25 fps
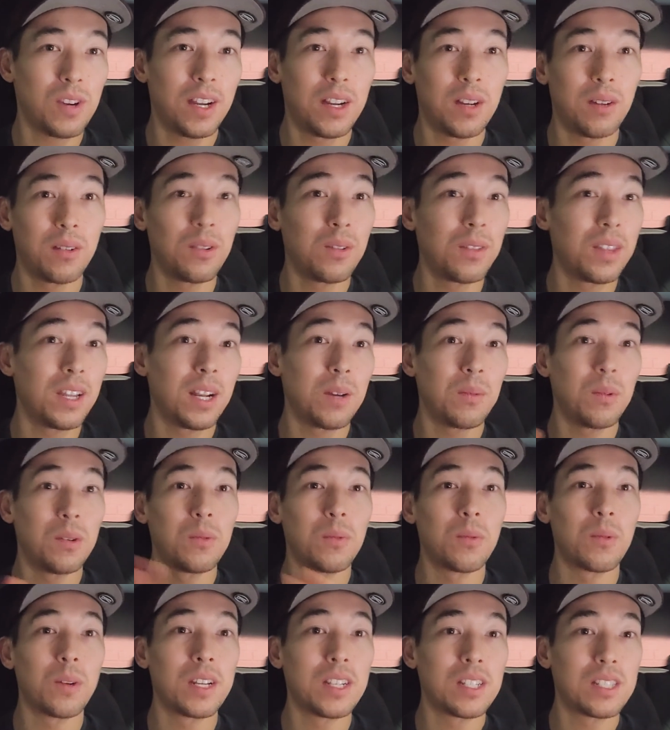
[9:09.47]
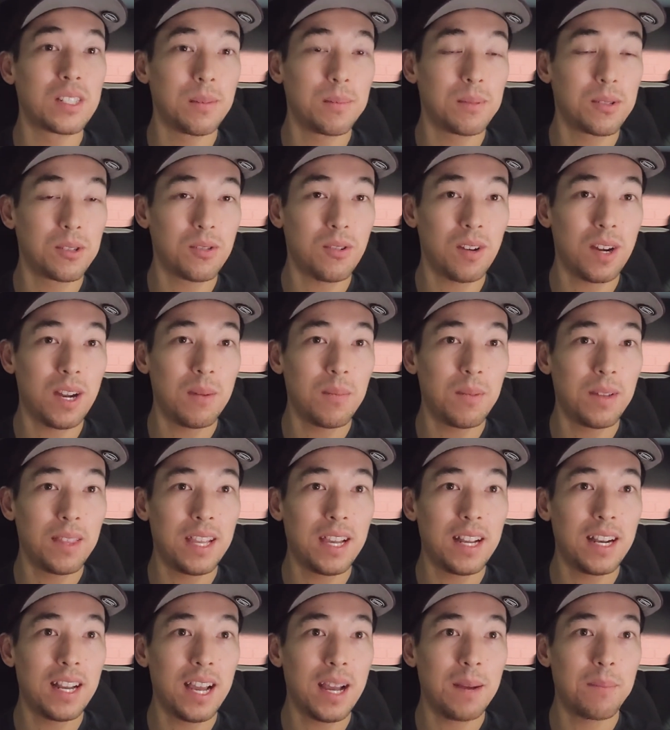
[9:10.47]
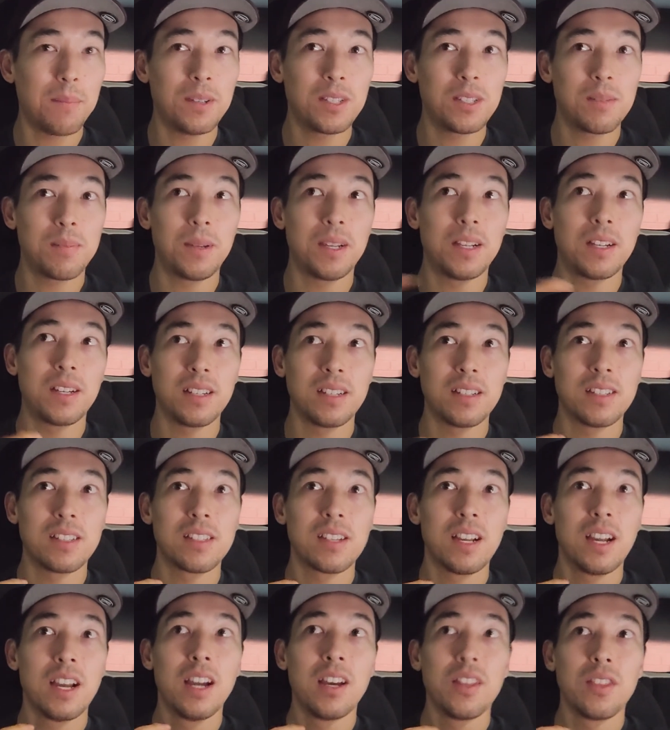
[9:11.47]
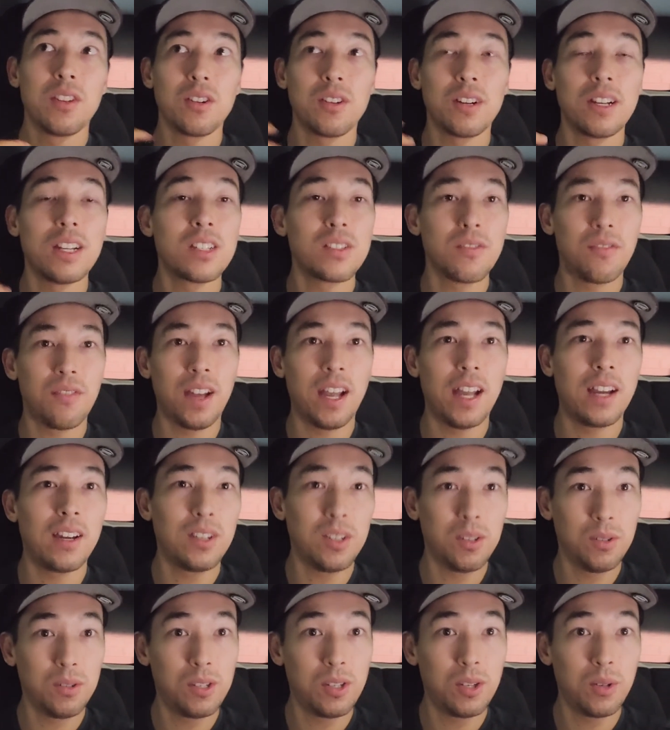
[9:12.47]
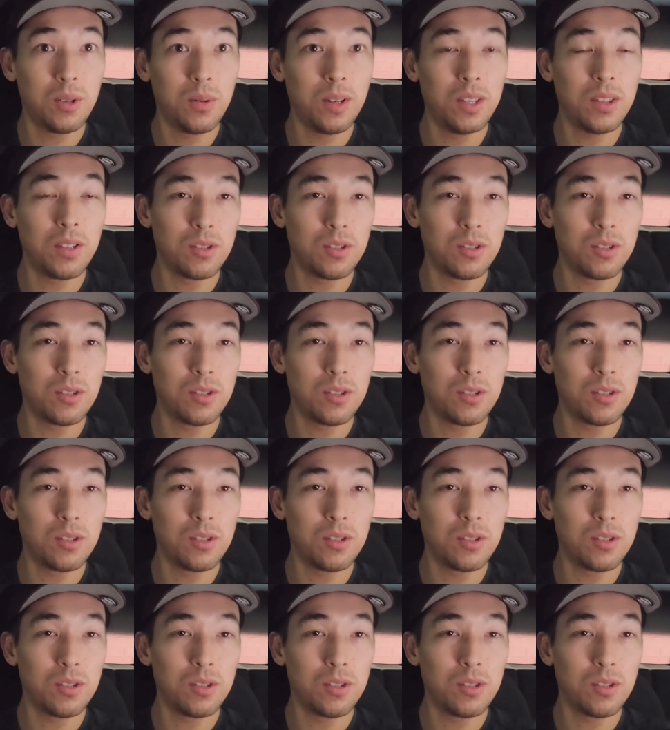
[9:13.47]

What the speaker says: I don't know that I would resubscribe when that happens, because there is value to it.